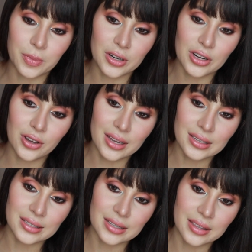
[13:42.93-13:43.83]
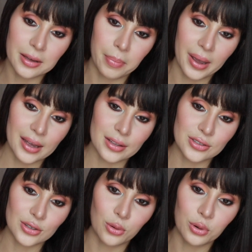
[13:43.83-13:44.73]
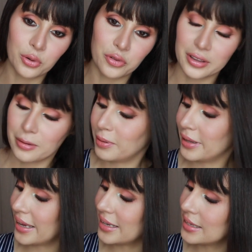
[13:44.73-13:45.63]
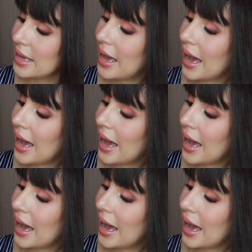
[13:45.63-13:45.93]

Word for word: but you can see the pans all over the place.